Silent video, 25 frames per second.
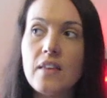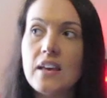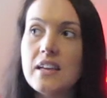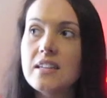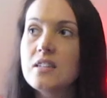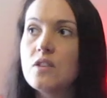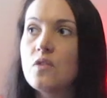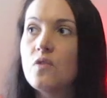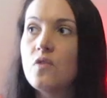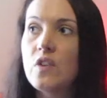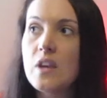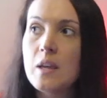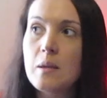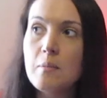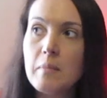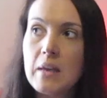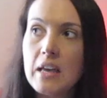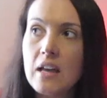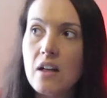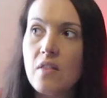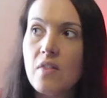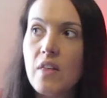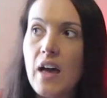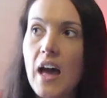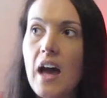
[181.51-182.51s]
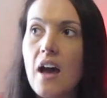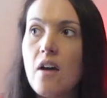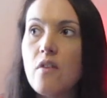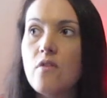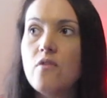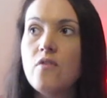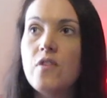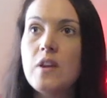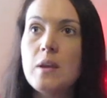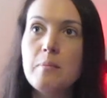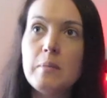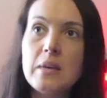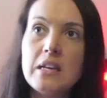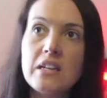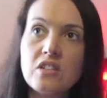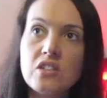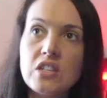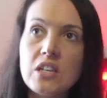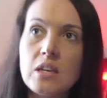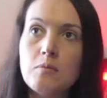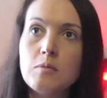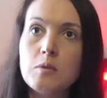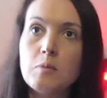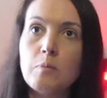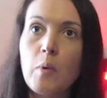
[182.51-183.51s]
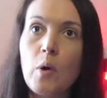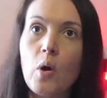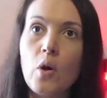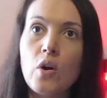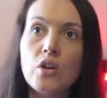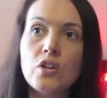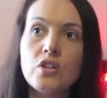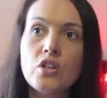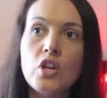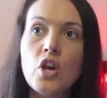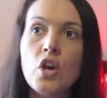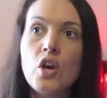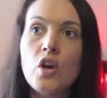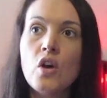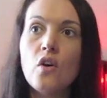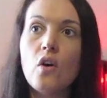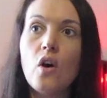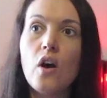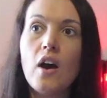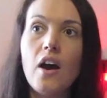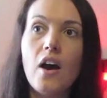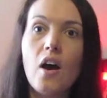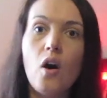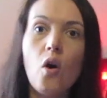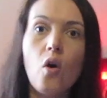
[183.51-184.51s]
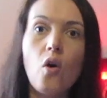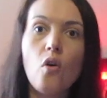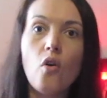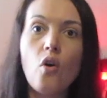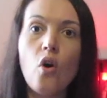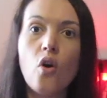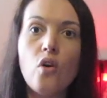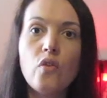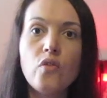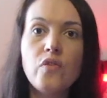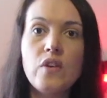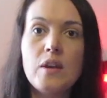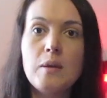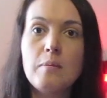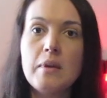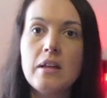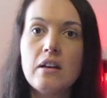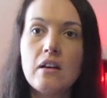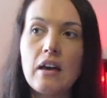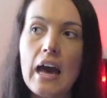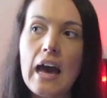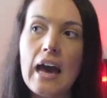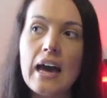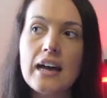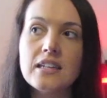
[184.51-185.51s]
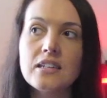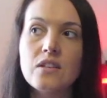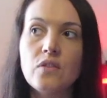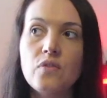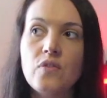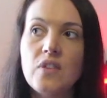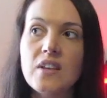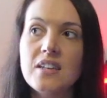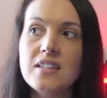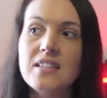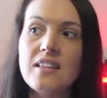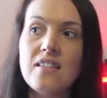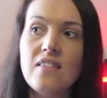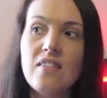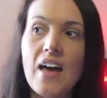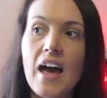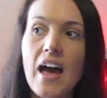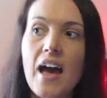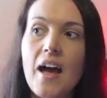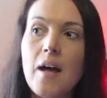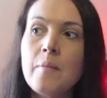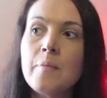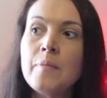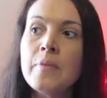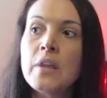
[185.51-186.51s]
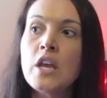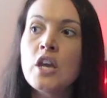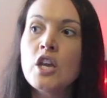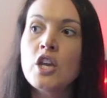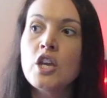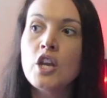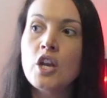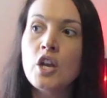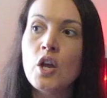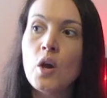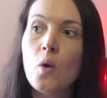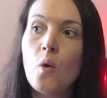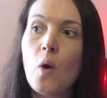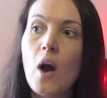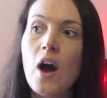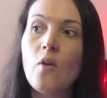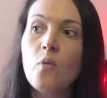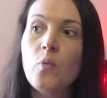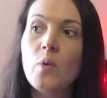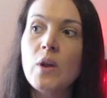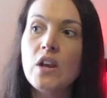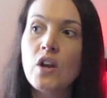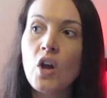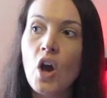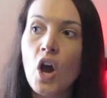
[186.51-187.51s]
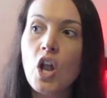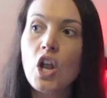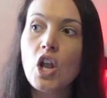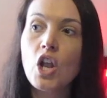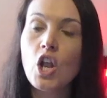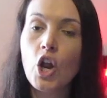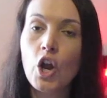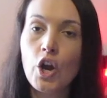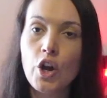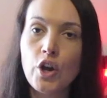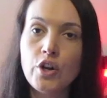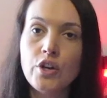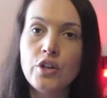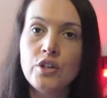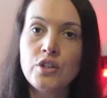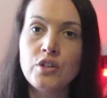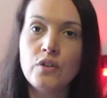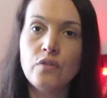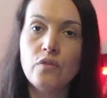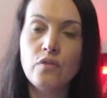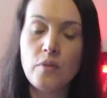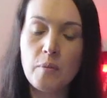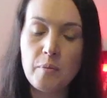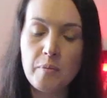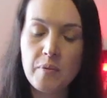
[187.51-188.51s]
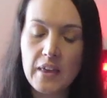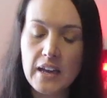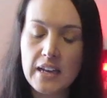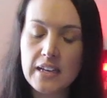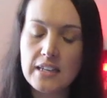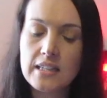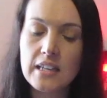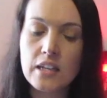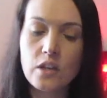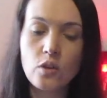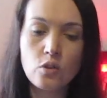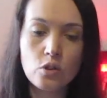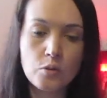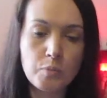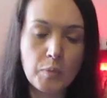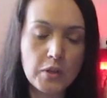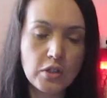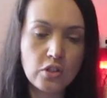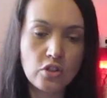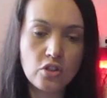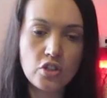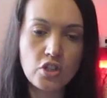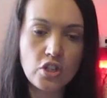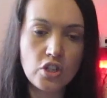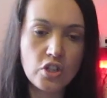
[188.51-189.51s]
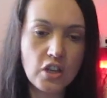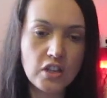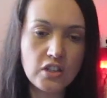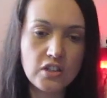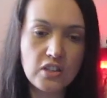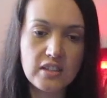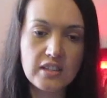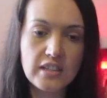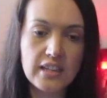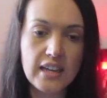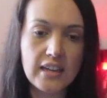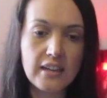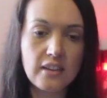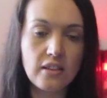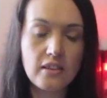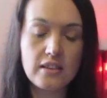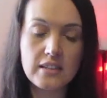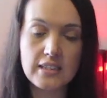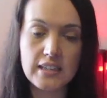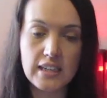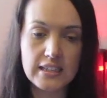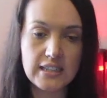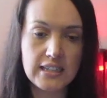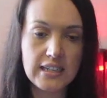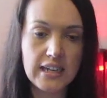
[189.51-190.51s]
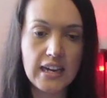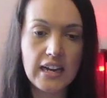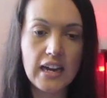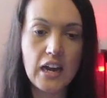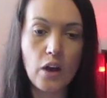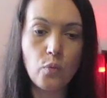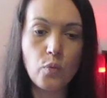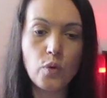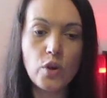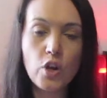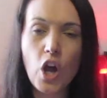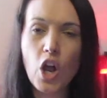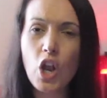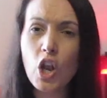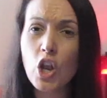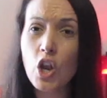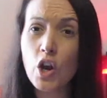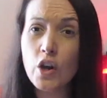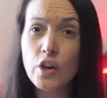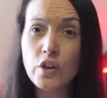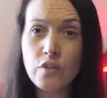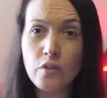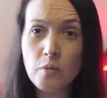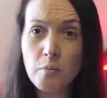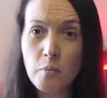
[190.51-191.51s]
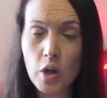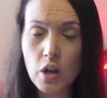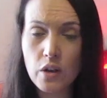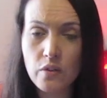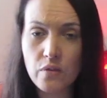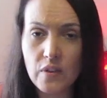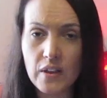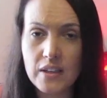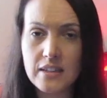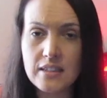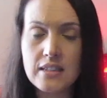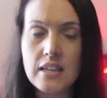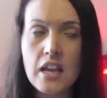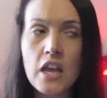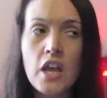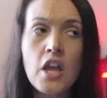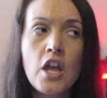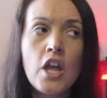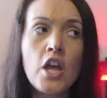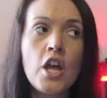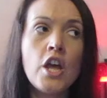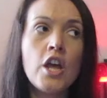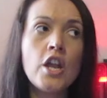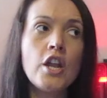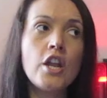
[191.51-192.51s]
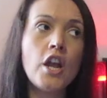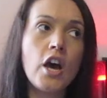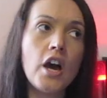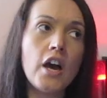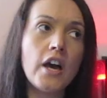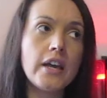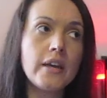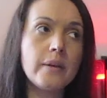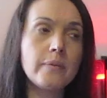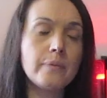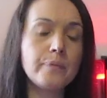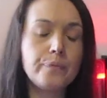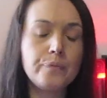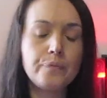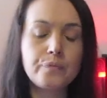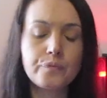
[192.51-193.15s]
this, female that, female James Bond, uh, all female cast of this and that. You know, have we not learned from things like Ghostbusters 2016? Have we not learned from all of this? Now,